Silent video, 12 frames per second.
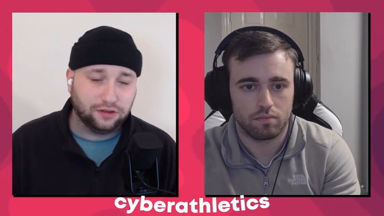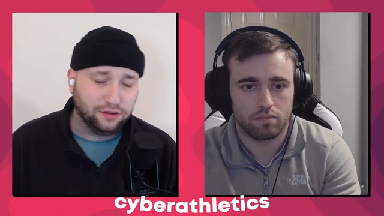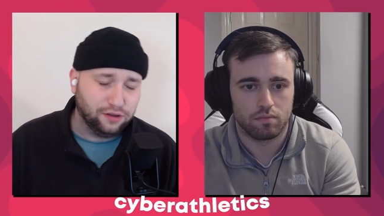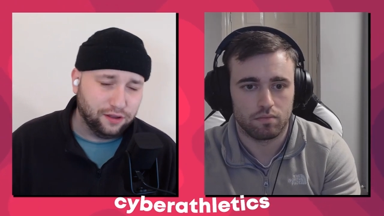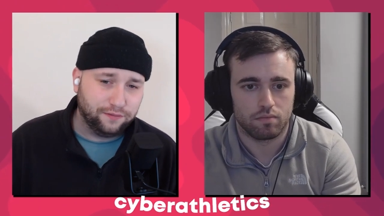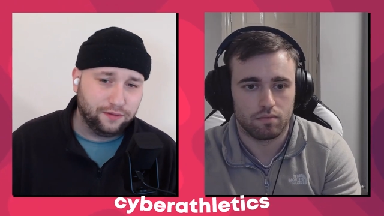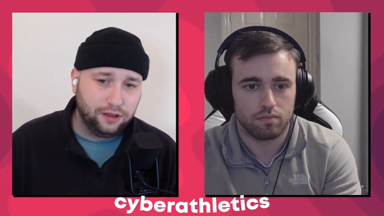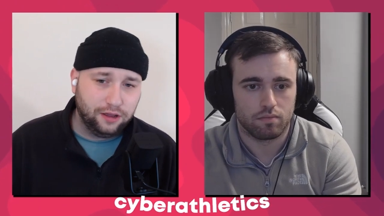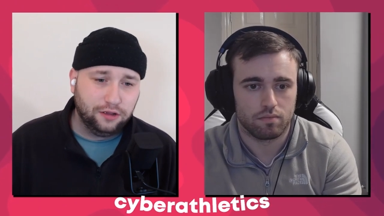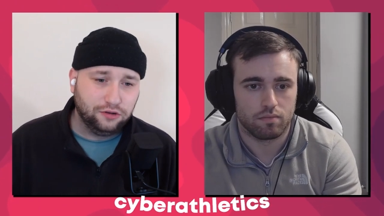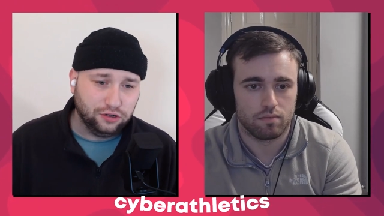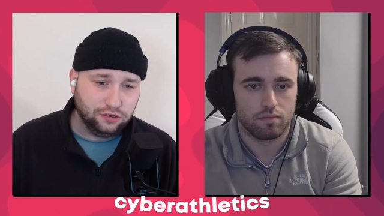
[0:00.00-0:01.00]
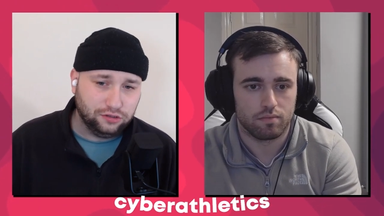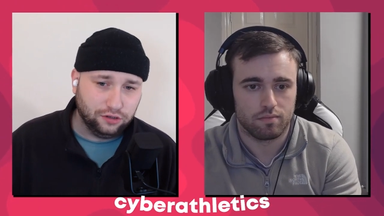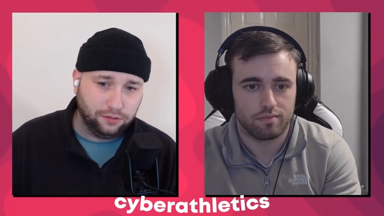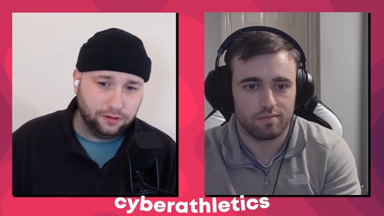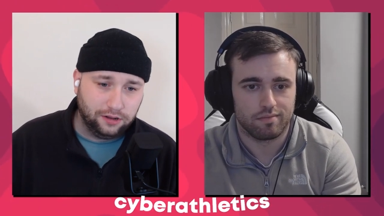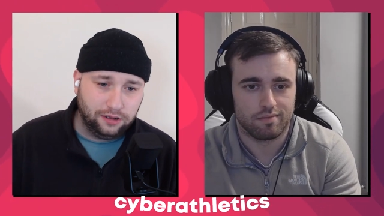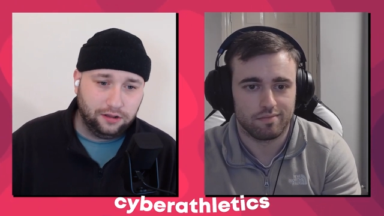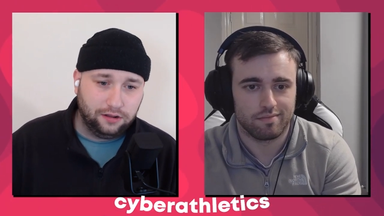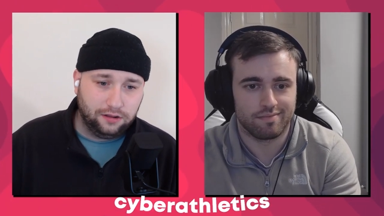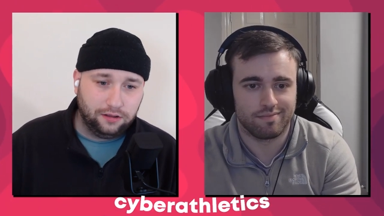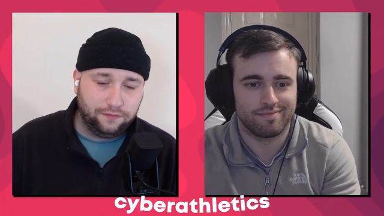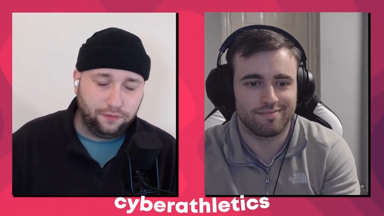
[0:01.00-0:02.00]
Speaker 1: saying, "Yeah, due to
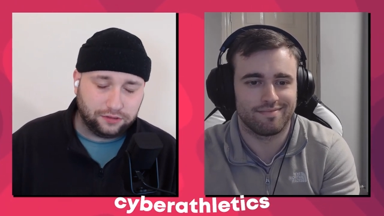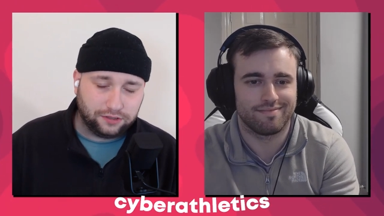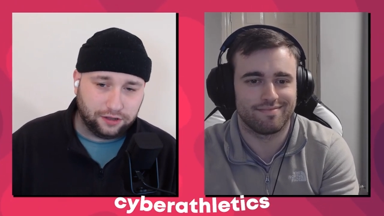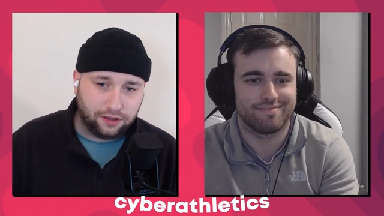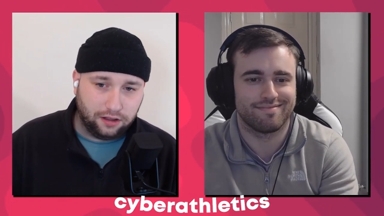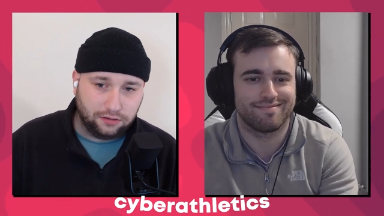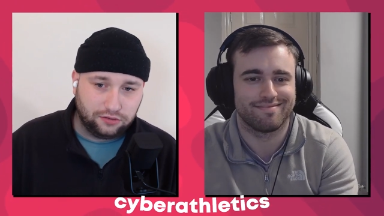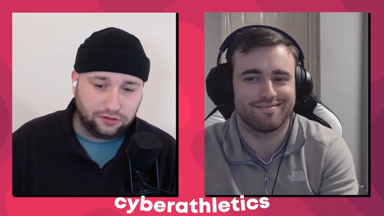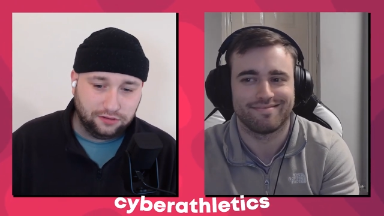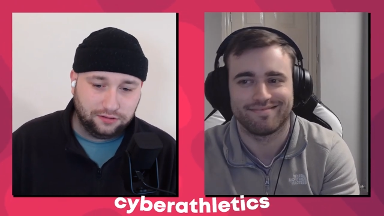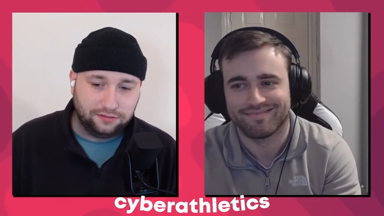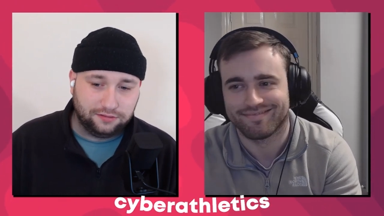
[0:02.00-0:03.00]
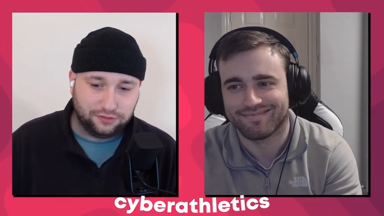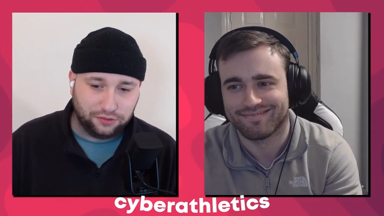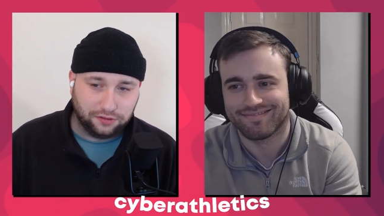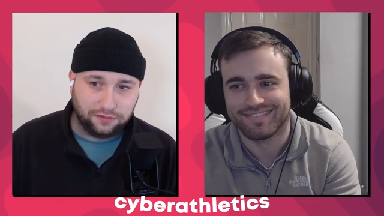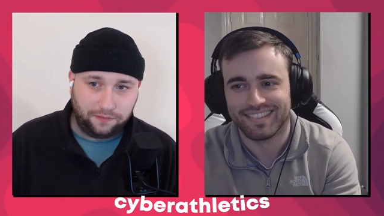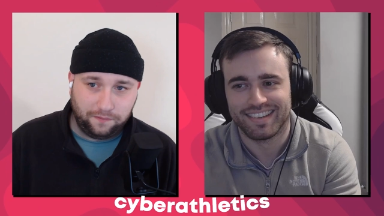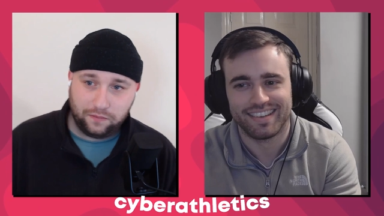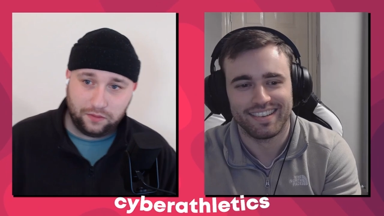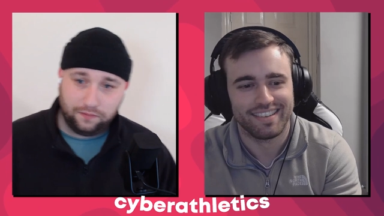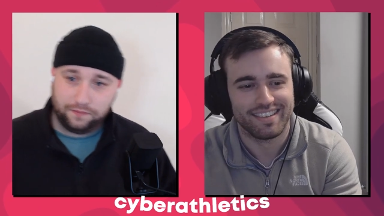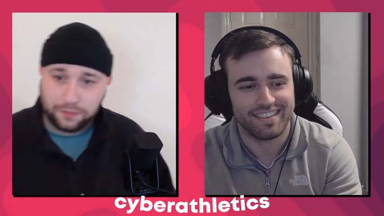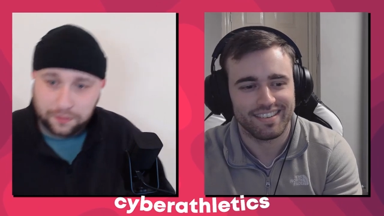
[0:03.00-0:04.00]
fuck dickheads, done."
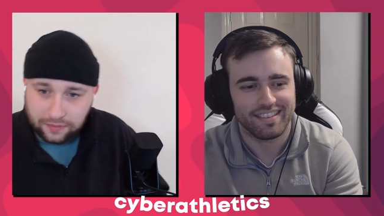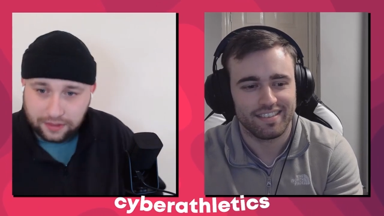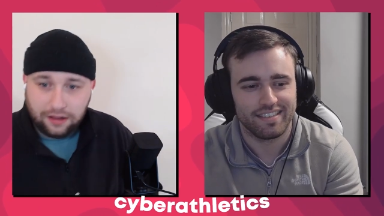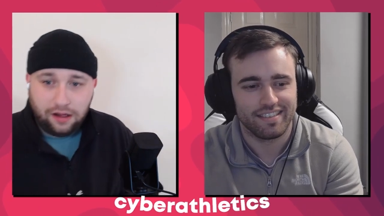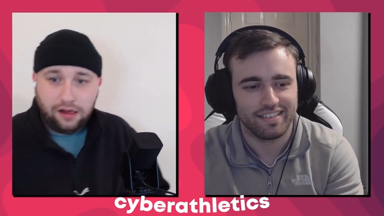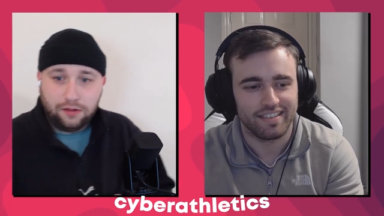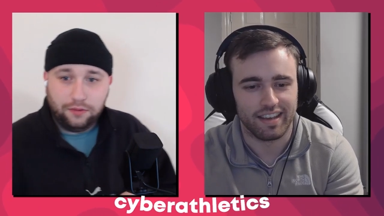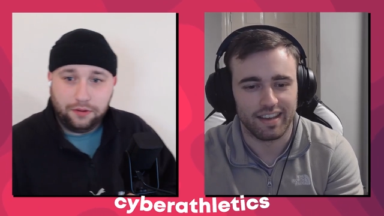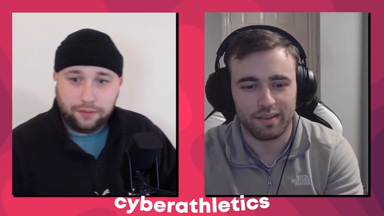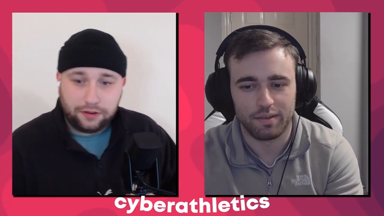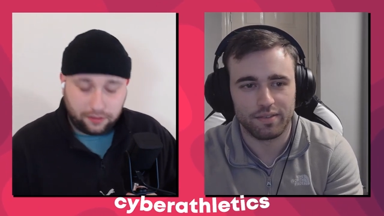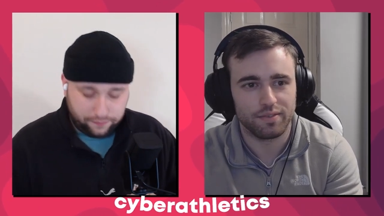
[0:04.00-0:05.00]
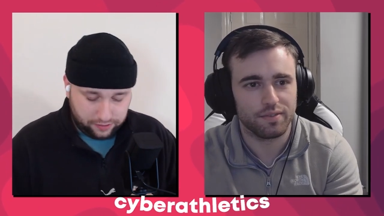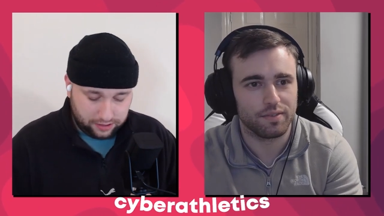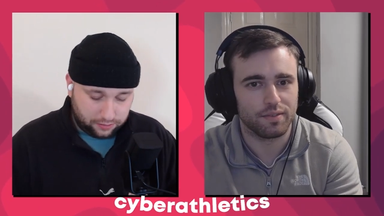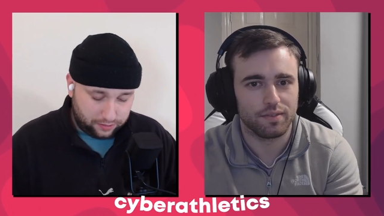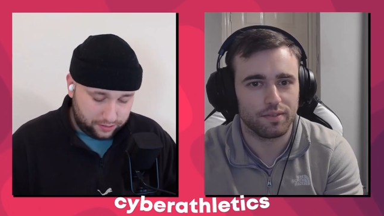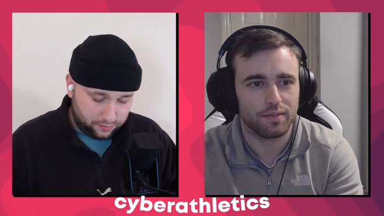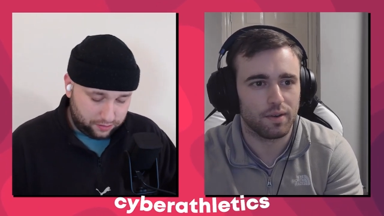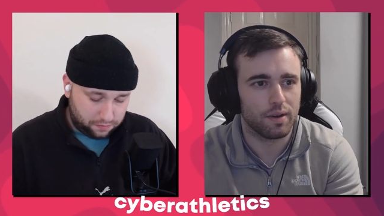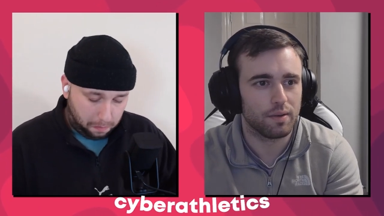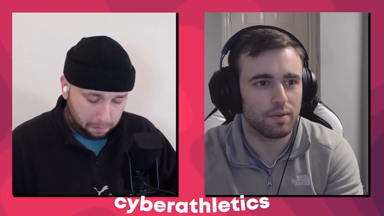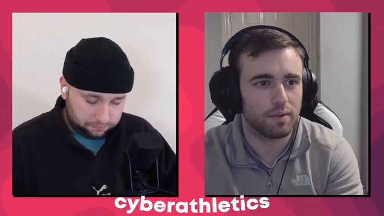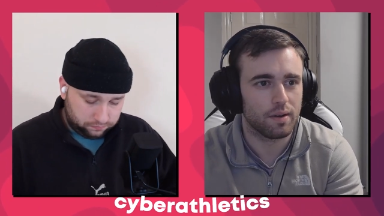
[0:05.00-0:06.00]
We're yeah, covering it quite
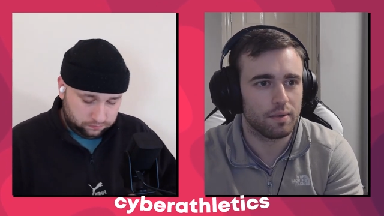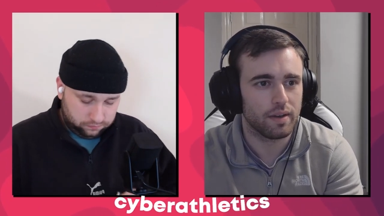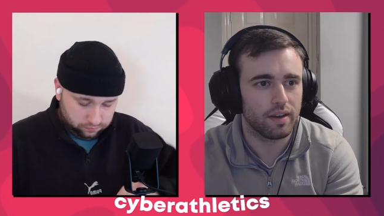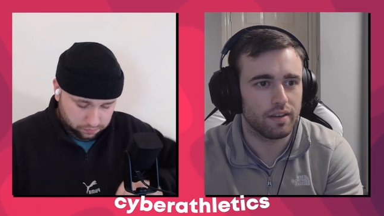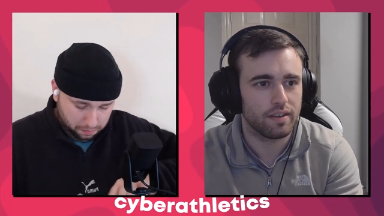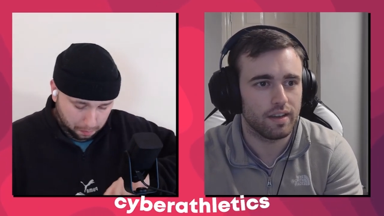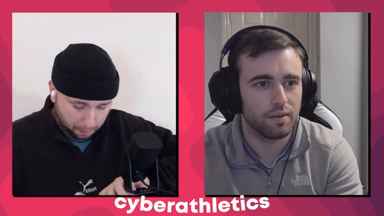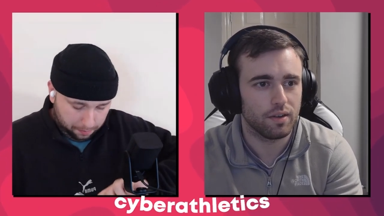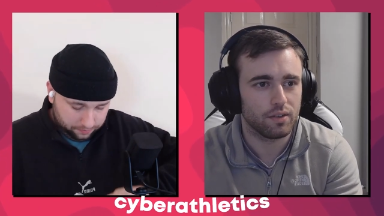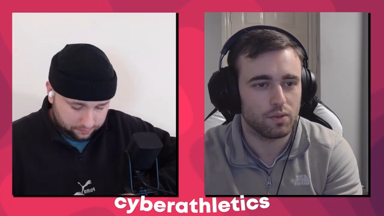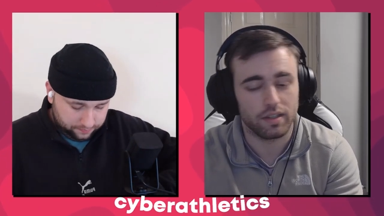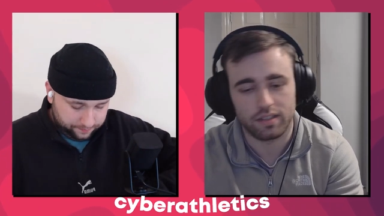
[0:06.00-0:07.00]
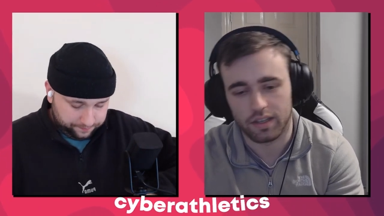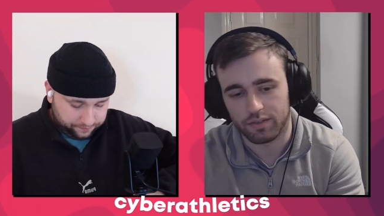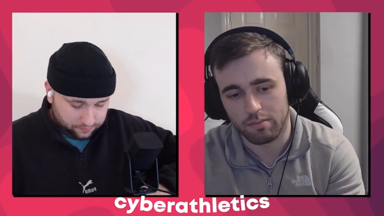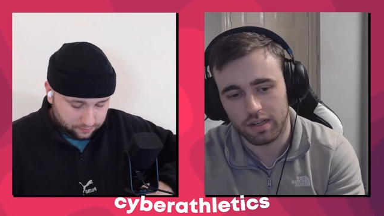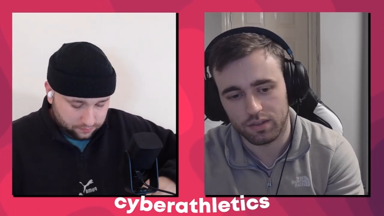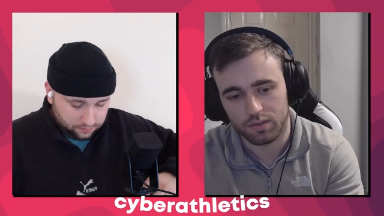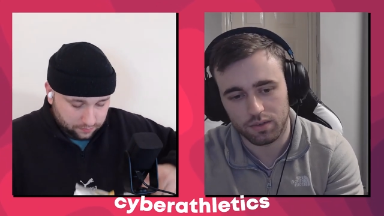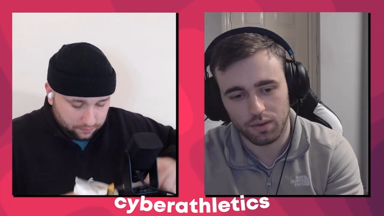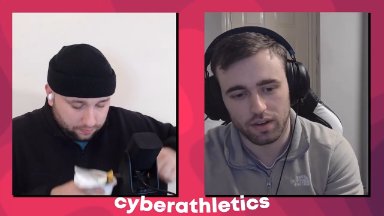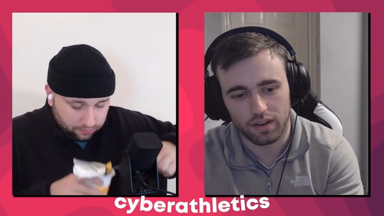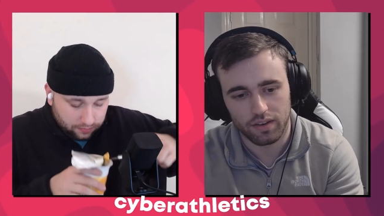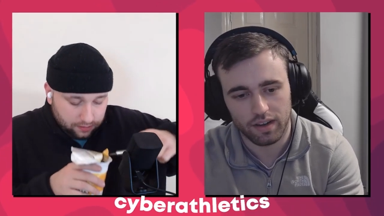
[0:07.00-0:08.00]
well.
Speaker 2: What are we on? Yeah, we're on twenty-seven minutes.
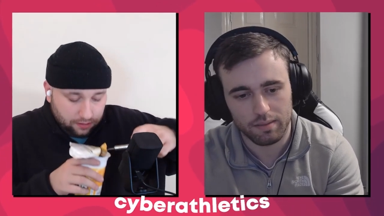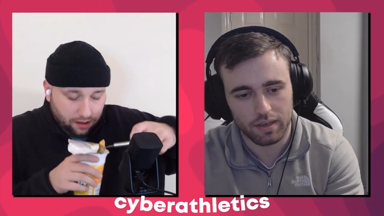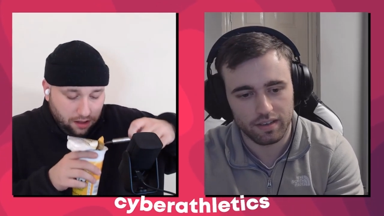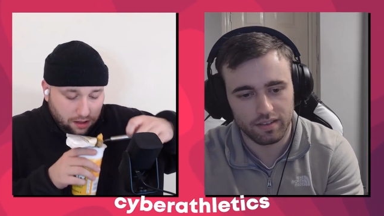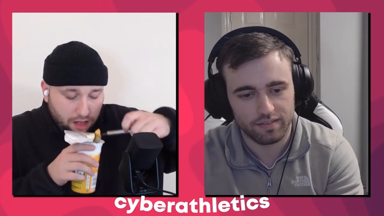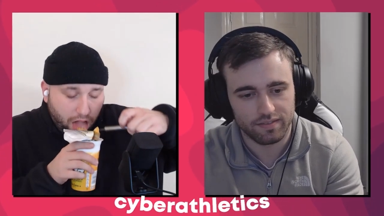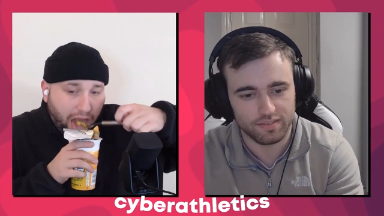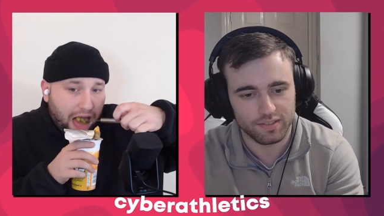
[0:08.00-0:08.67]
We're doing all right. Yeah,
Speaker 1: yeah.